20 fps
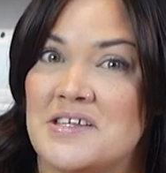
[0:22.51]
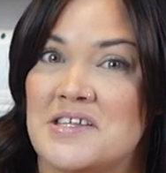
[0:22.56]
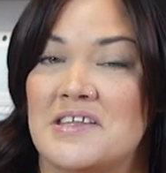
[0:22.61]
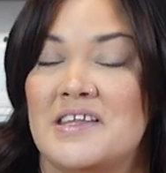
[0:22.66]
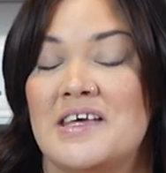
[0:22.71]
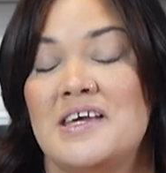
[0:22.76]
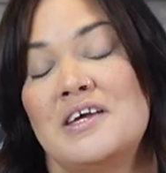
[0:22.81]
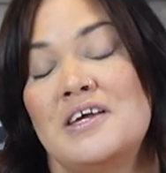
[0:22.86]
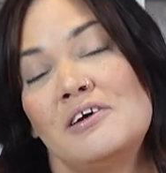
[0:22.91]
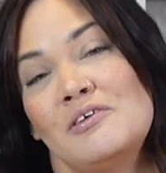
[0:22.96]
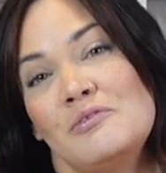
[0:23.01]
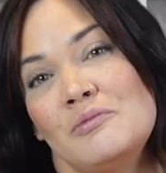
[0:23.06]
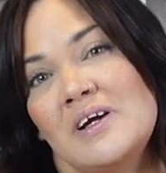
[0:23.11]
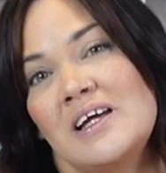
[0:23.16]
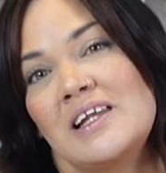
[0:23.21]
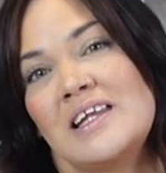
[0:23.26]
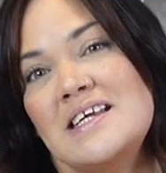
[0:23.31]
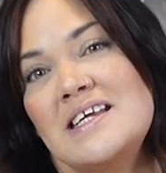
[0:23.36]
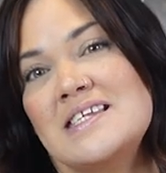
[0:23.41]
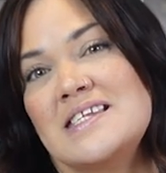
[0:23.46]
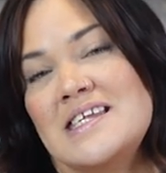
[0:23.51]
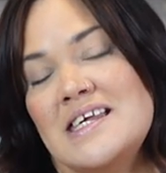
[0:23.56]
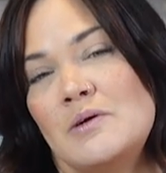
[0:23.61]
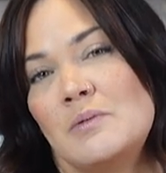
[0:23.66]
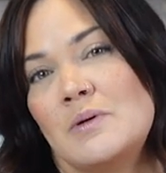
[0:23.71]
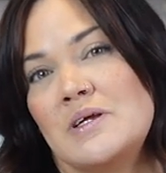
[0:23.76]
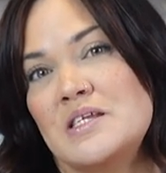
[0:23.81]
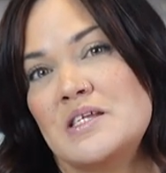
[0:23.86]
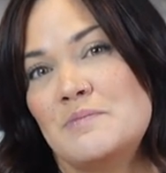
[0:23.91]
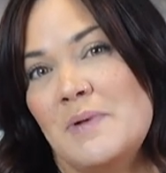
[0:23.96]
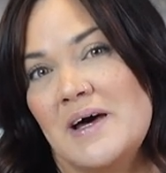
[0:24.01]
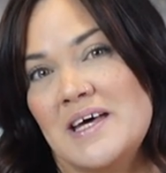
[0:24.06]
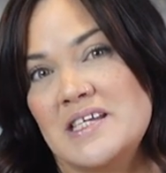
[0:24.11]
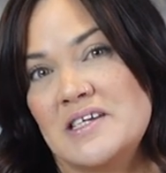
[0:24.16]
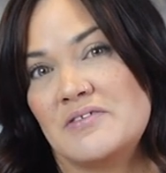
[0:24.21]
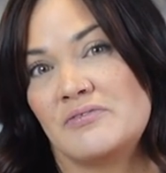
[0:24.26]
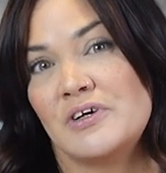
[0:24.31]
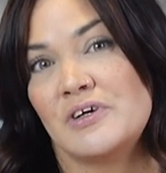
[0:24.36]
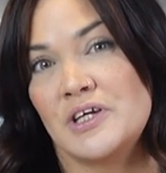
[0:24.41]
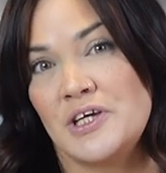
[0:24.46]
so that you can really see what's
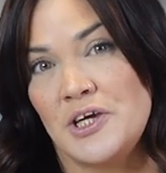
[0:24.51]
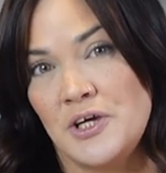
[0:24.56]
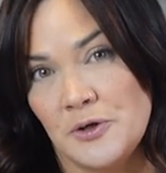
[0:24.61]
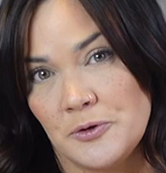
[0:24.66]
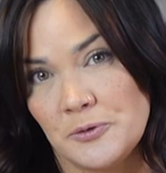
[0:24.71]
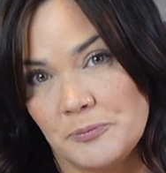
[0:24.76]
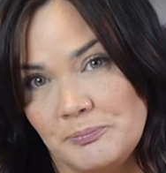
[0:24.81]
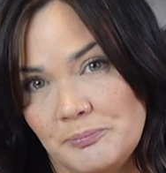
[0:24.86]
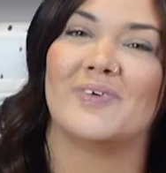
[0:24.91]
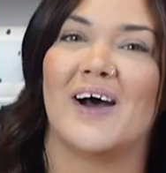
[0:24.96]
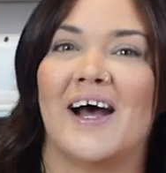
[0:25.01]
best for you.